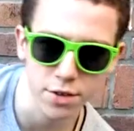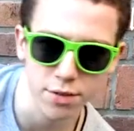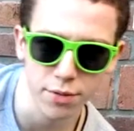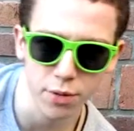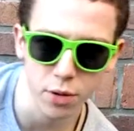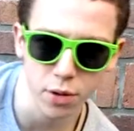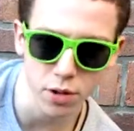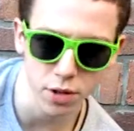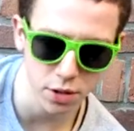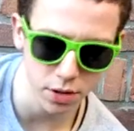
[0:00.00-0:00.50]

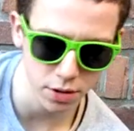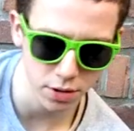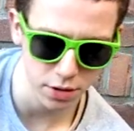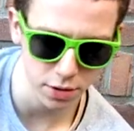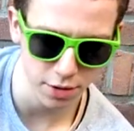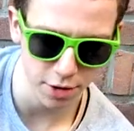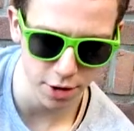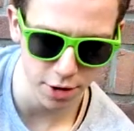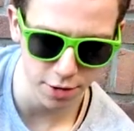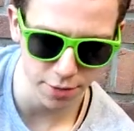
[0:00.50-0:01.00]
for
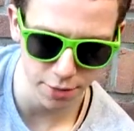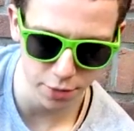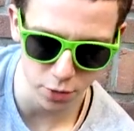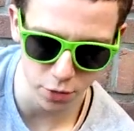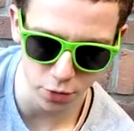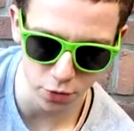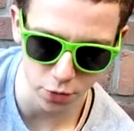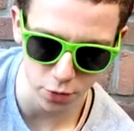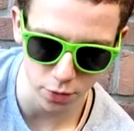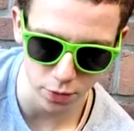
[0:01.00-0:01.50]
the
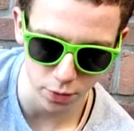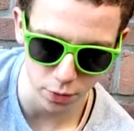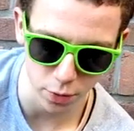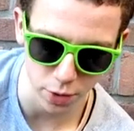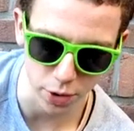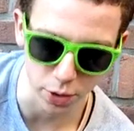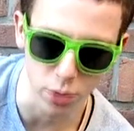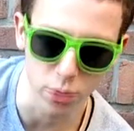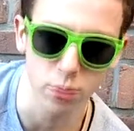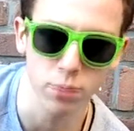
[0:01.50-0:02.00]
front
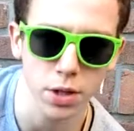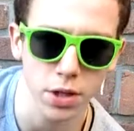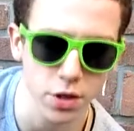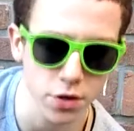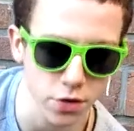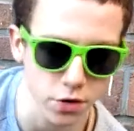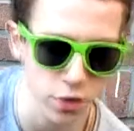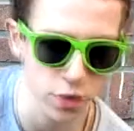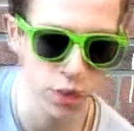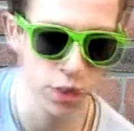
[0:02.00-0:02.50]
wheel
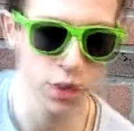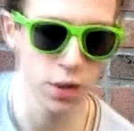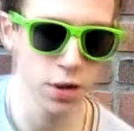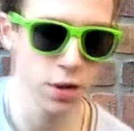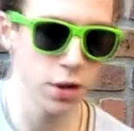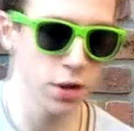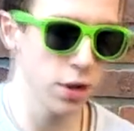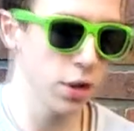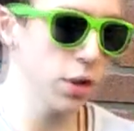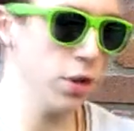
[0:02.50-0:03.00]
because
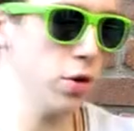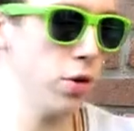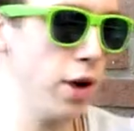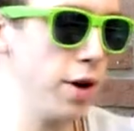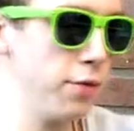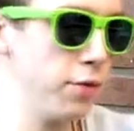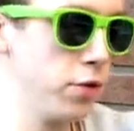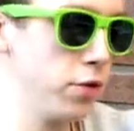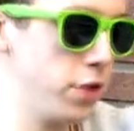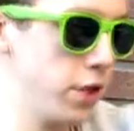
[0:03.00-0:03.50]
you
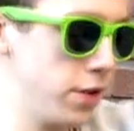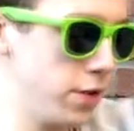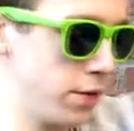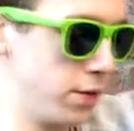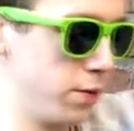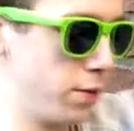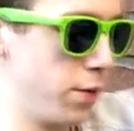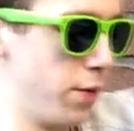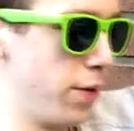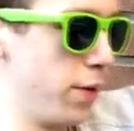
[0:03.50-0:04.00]
have to sit
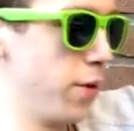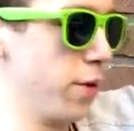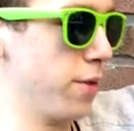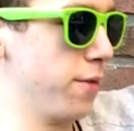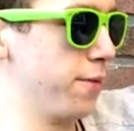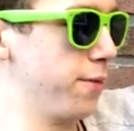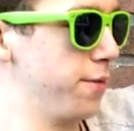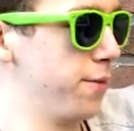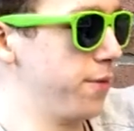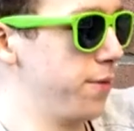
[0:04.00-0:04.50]
with your
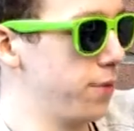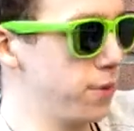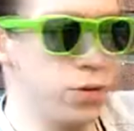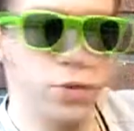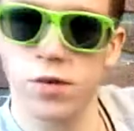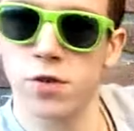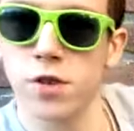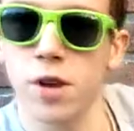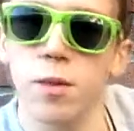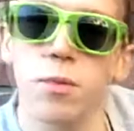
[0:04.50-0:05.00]
foot
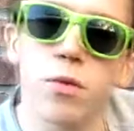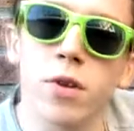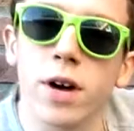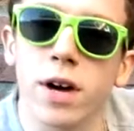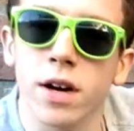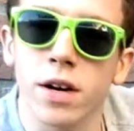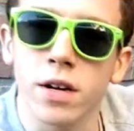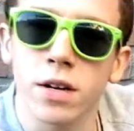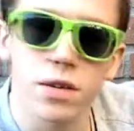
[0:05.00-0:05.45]
somewhere.